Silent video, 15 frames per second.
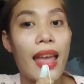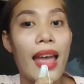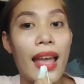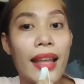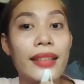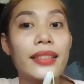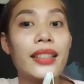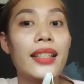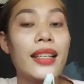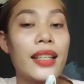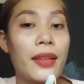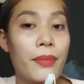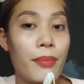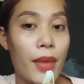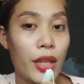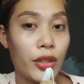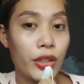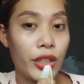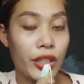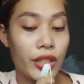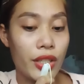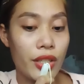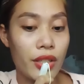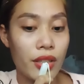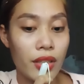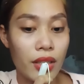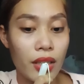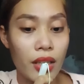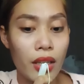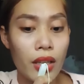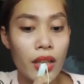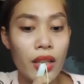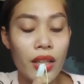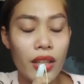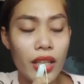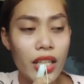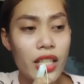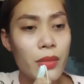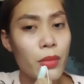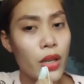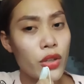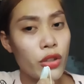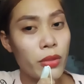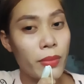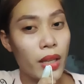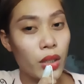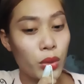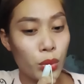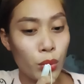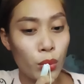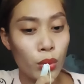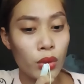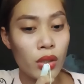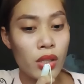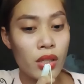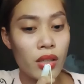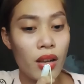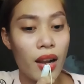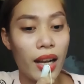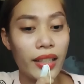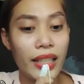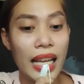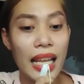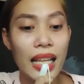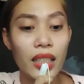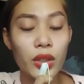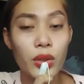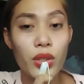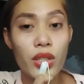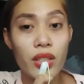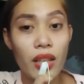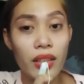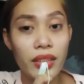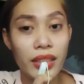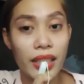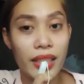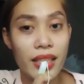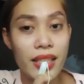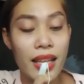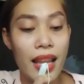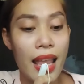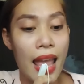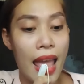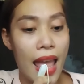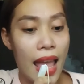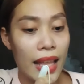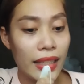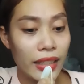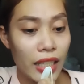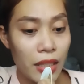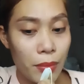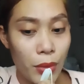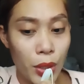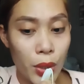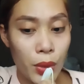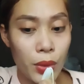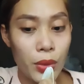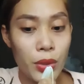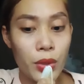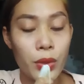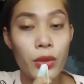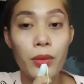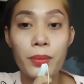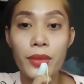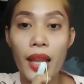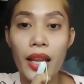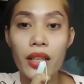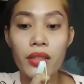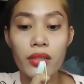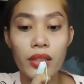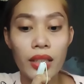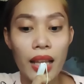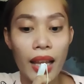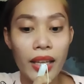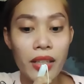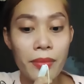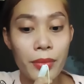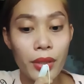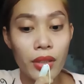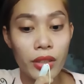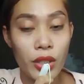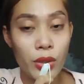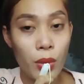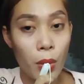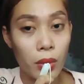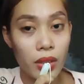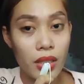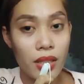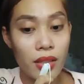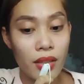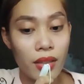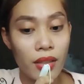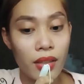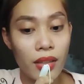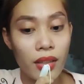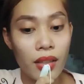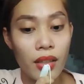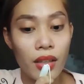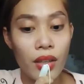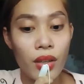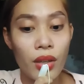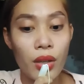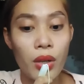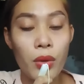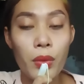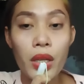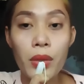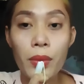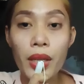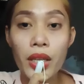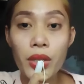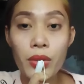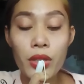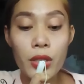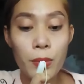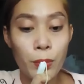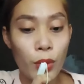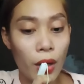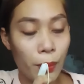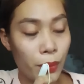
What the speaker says: and meters. These measurement tools are held to standards and can be used to obtain reliable results. When used